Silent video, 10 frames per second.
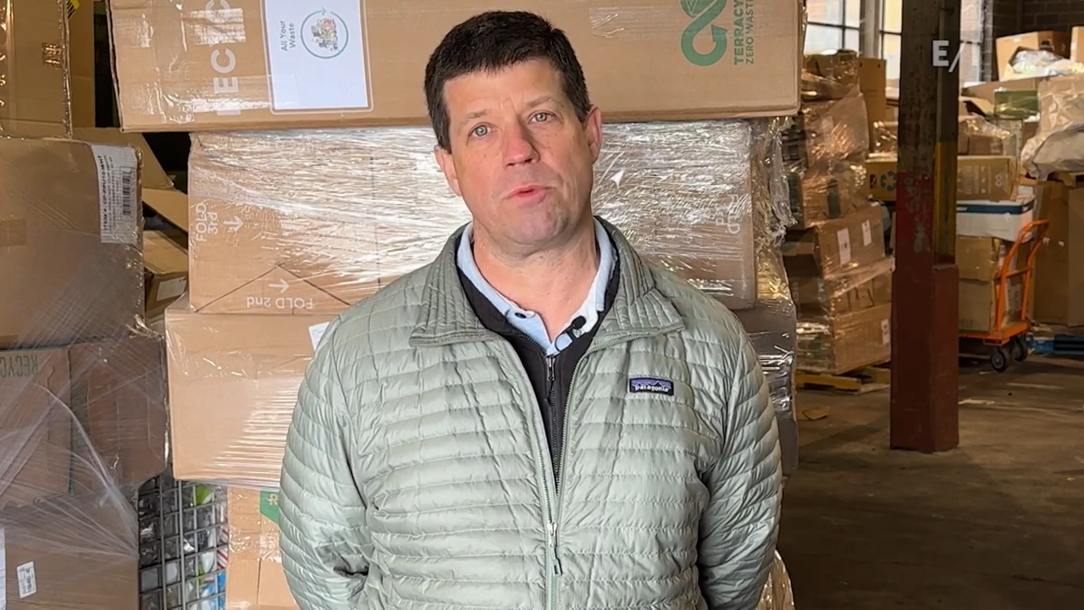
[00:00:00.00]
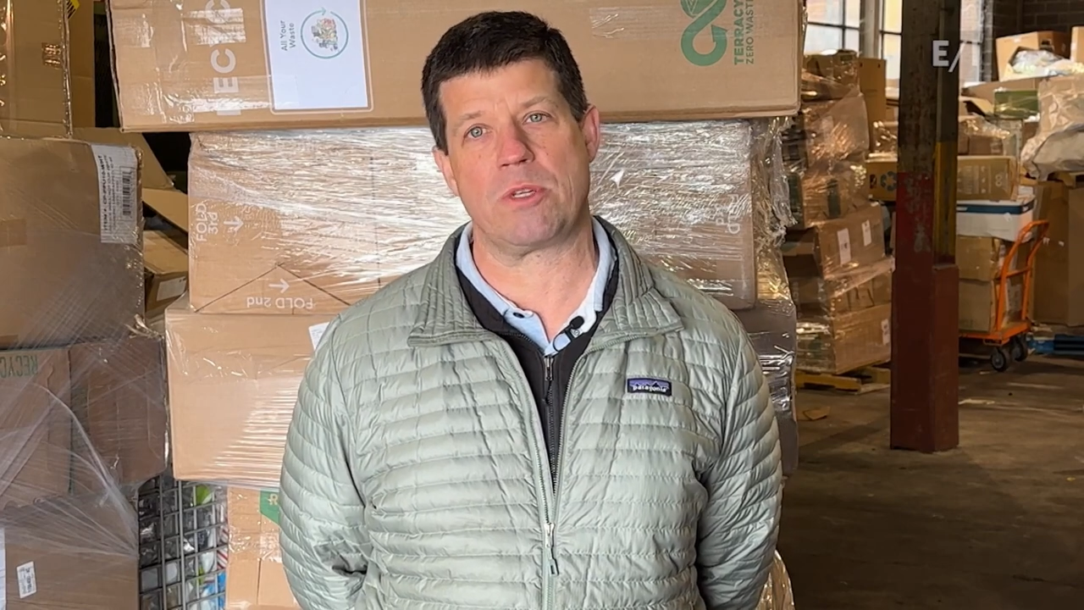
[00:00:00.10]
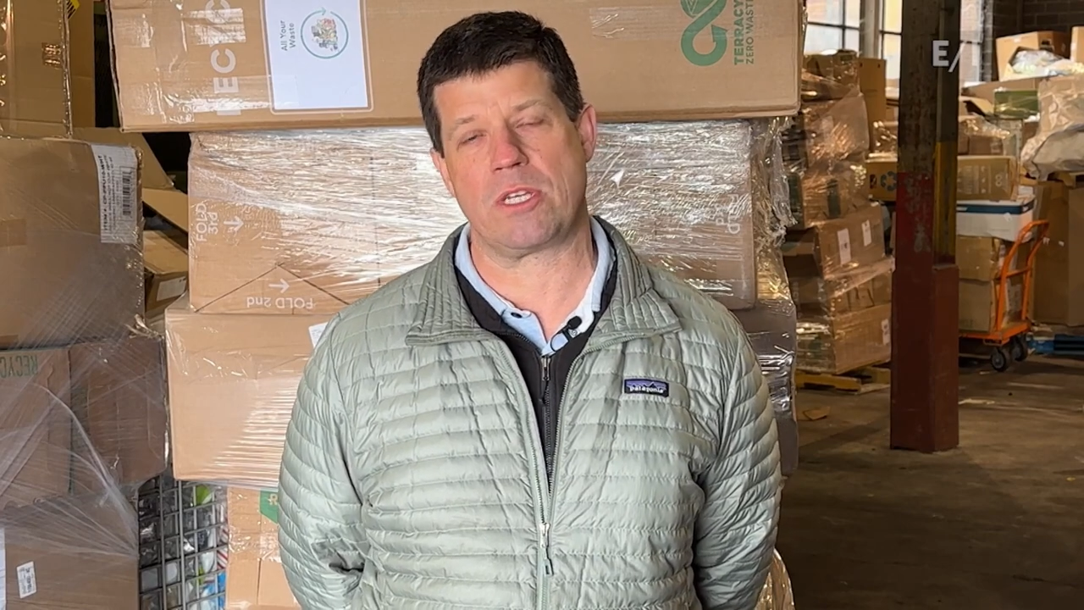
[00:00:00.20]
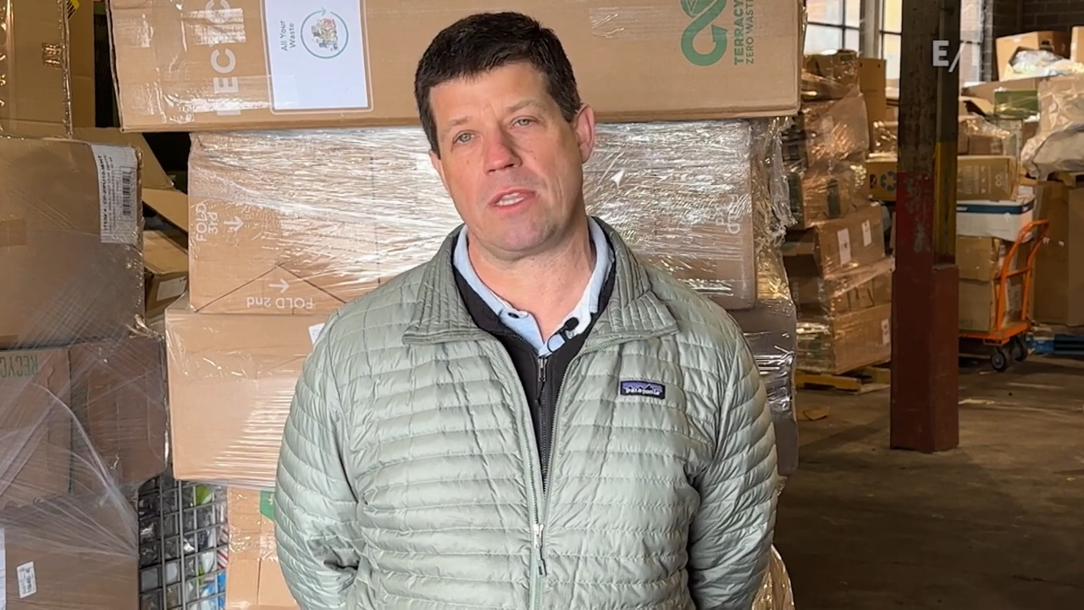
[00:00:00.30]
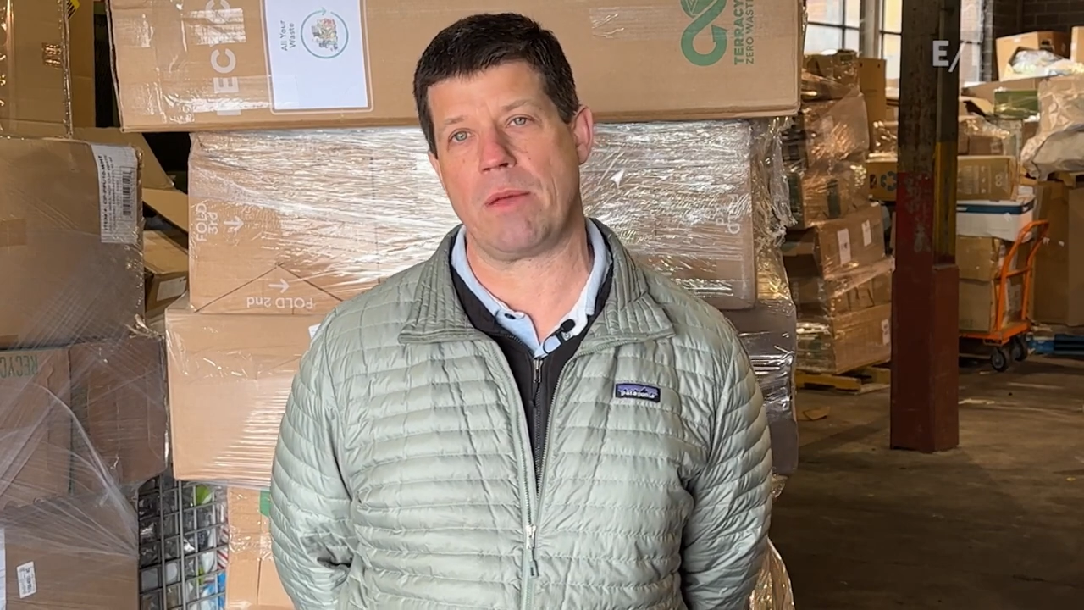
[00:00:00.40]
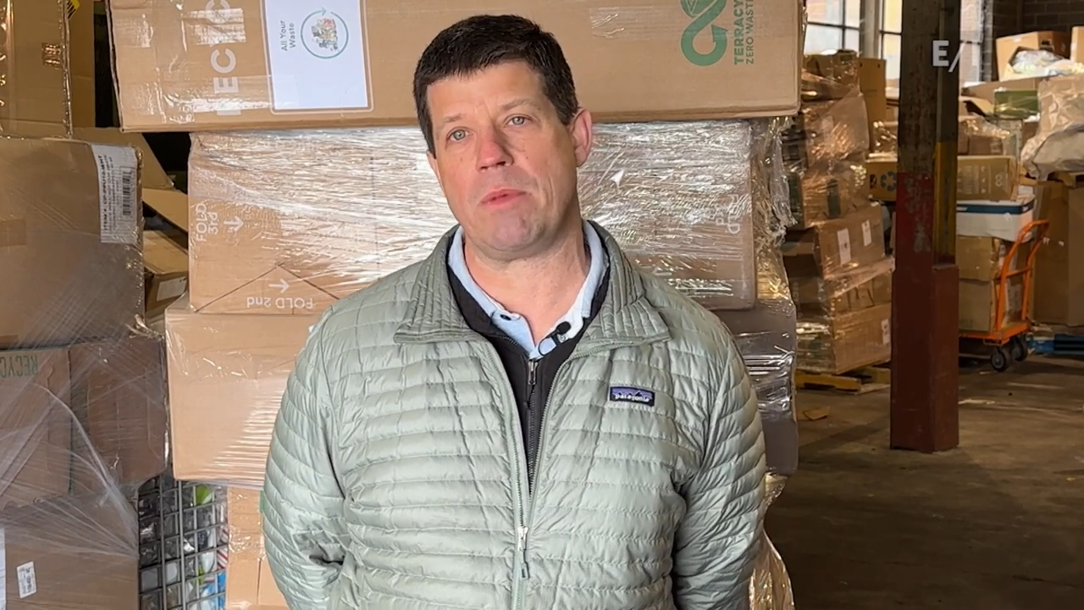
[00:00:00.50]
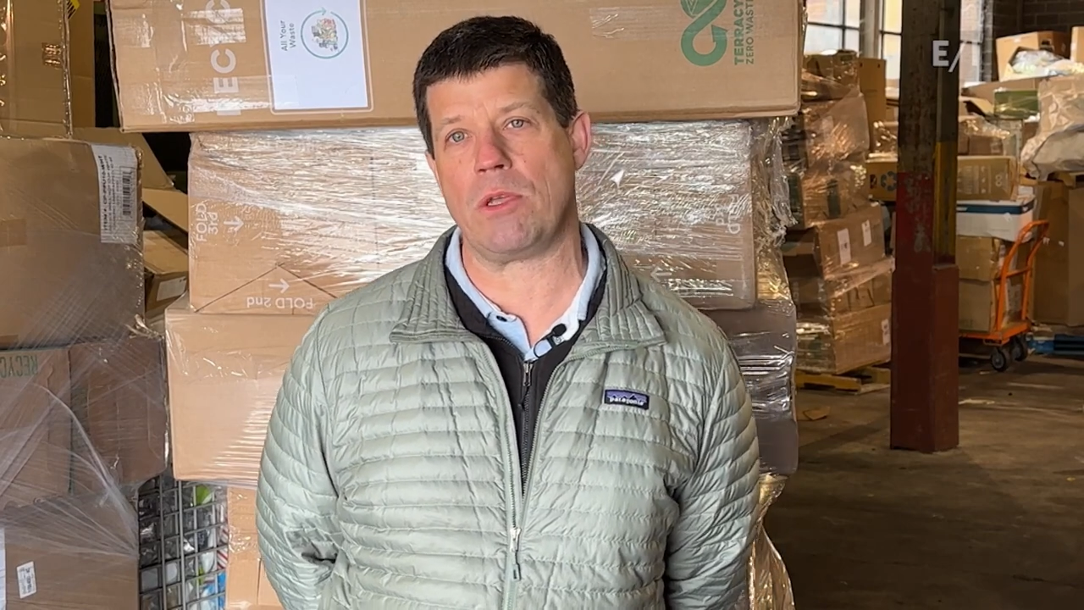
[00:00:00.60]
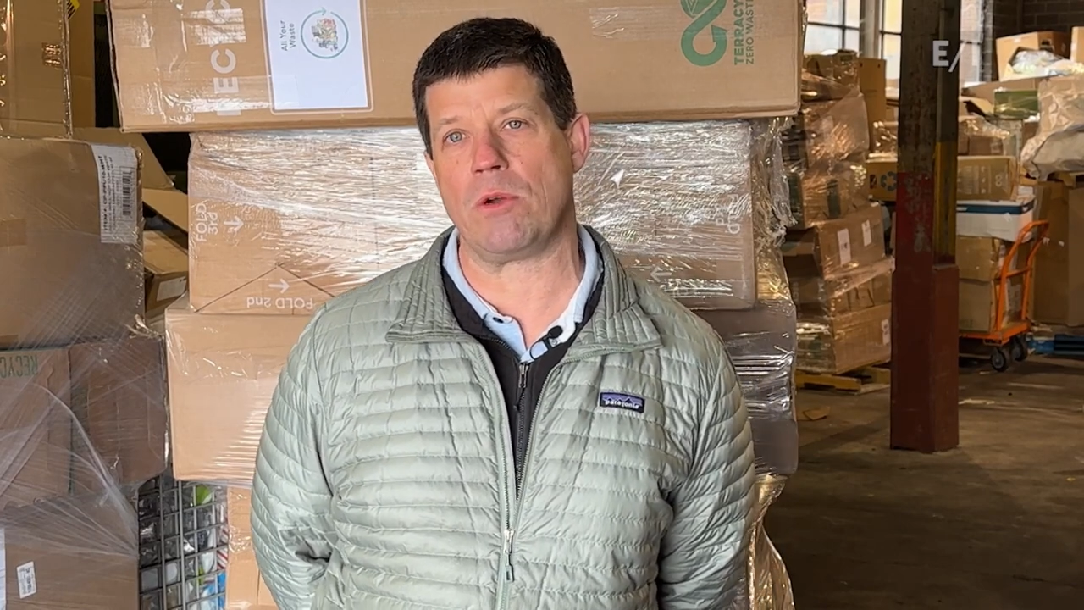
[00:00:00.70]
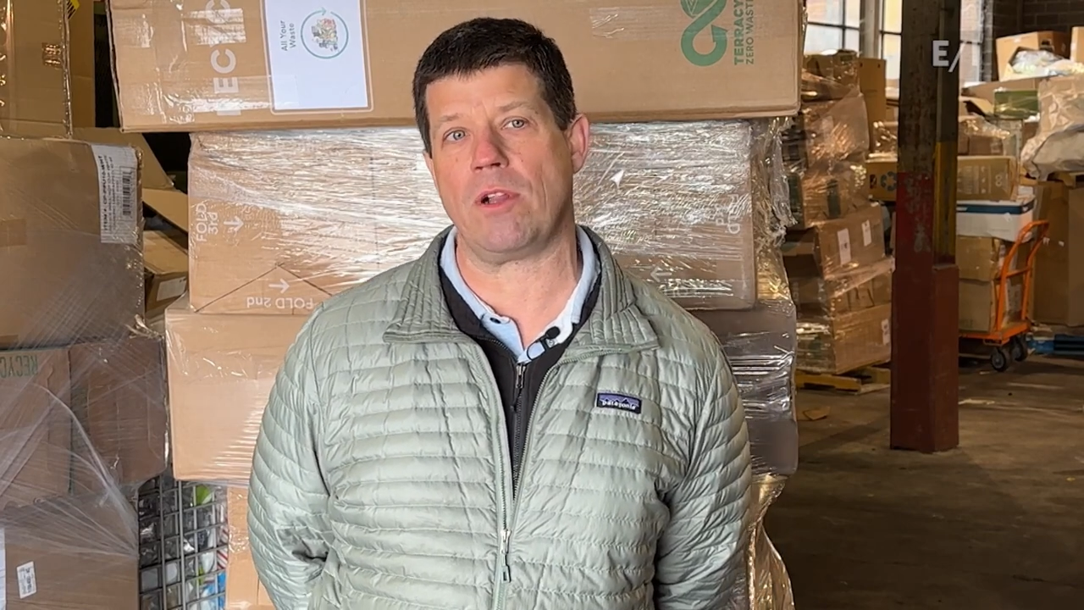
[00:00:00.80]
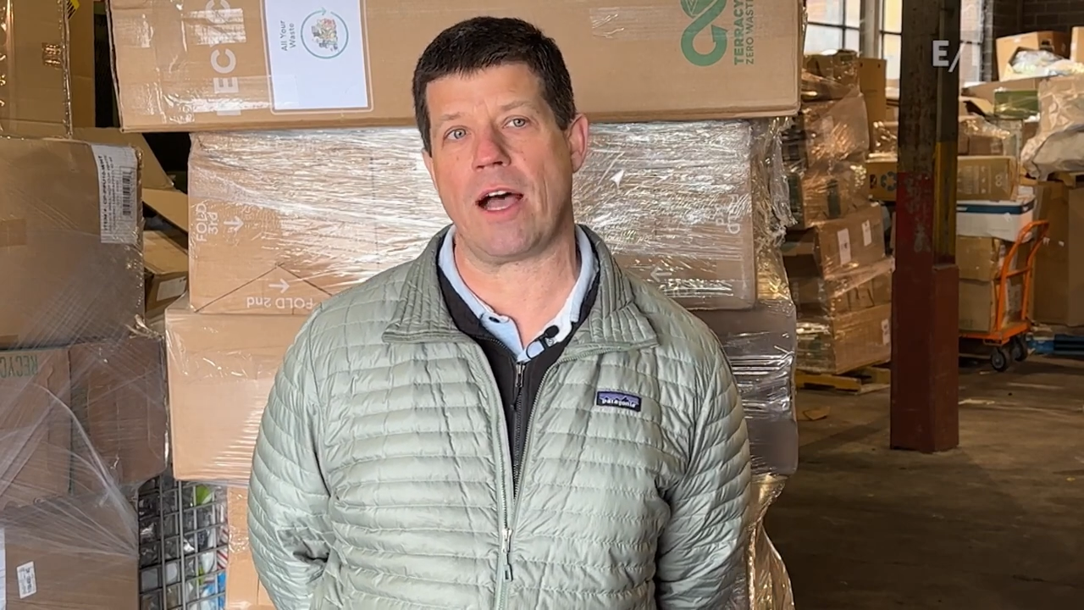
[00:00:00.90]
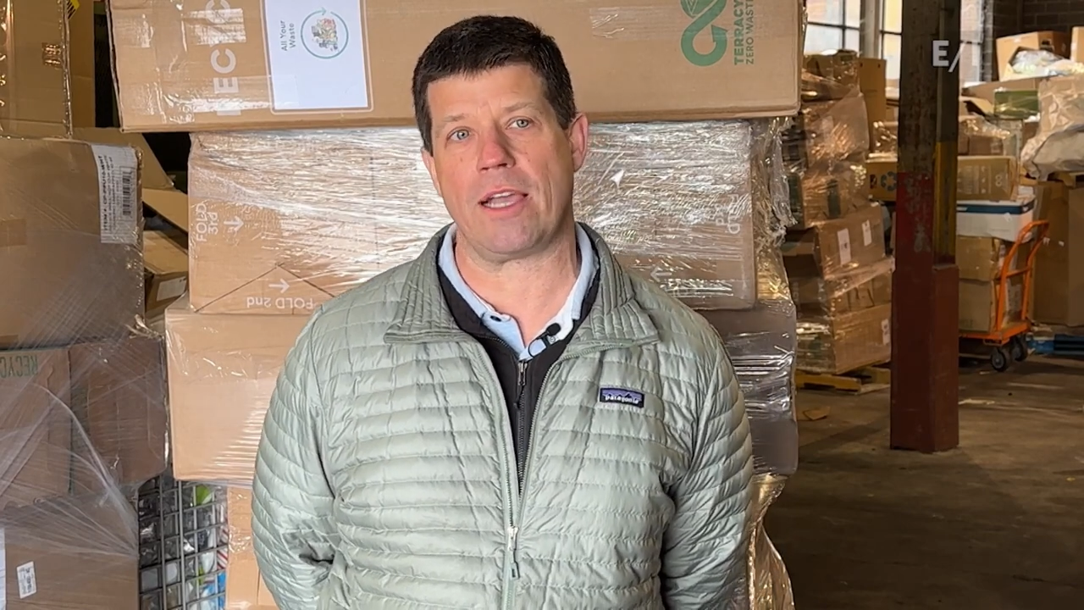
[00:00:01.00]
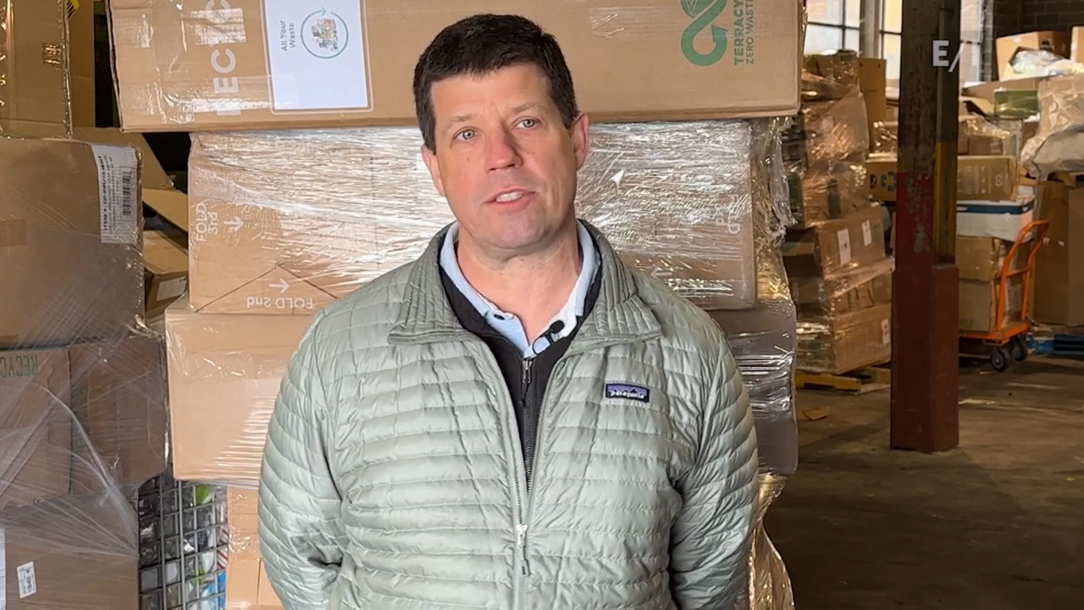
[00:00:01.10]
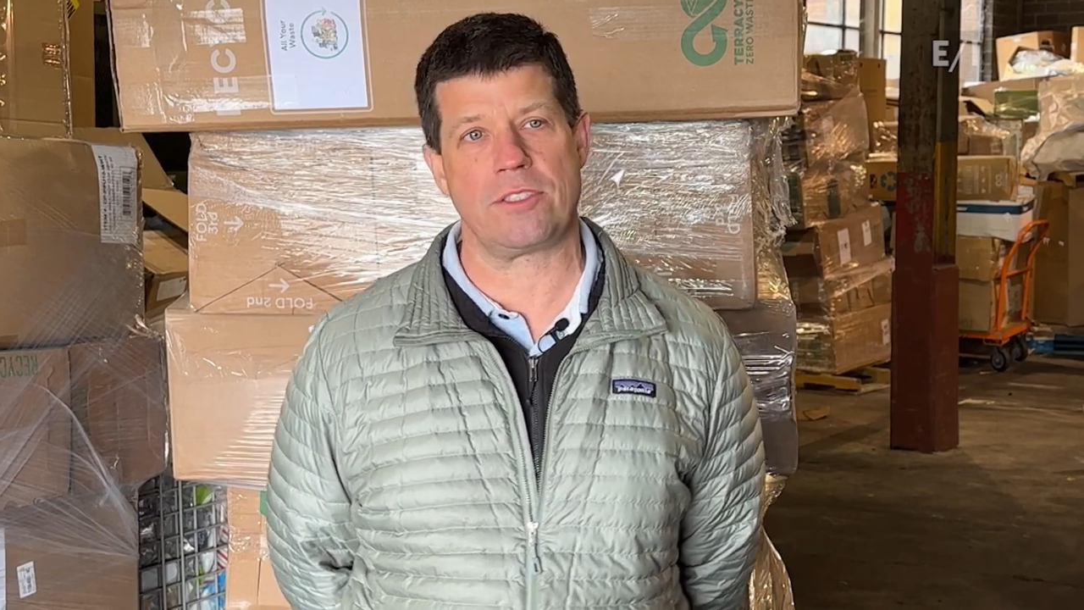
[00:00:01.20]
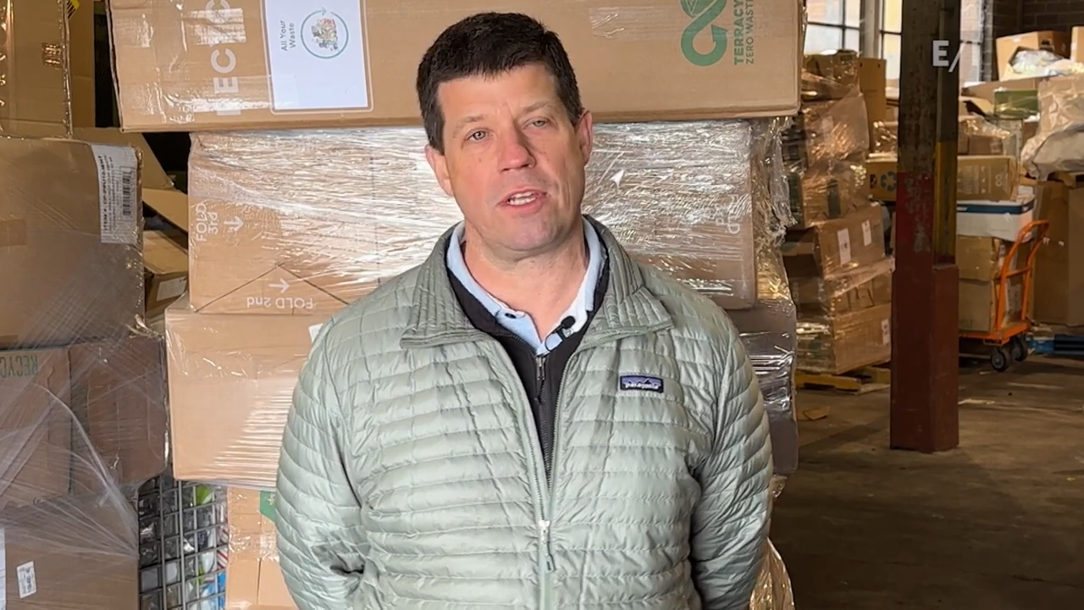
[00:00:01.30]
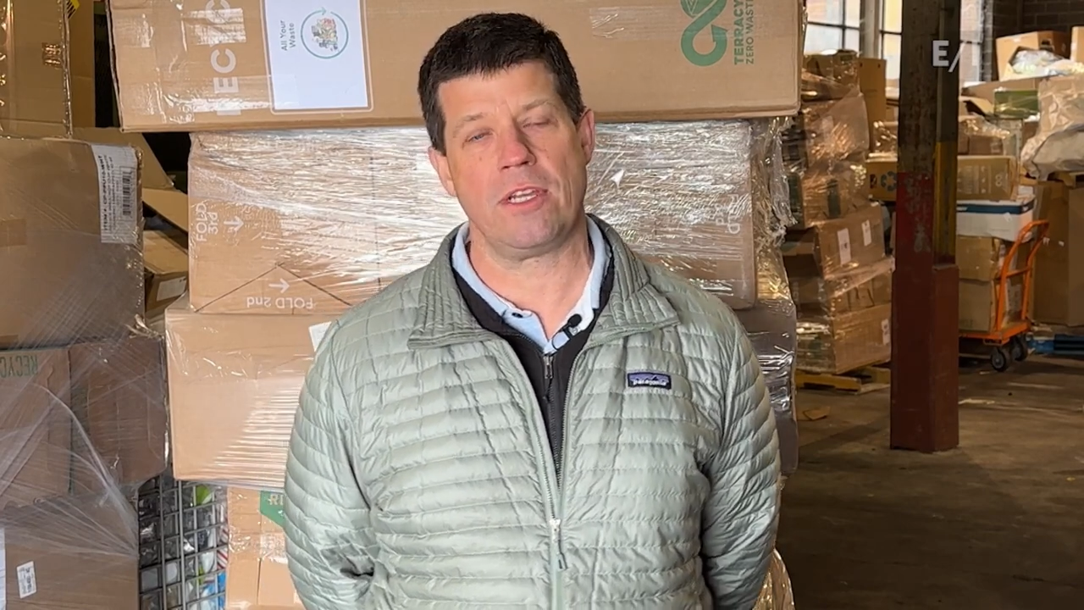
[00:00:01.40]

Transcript: which can then be utilized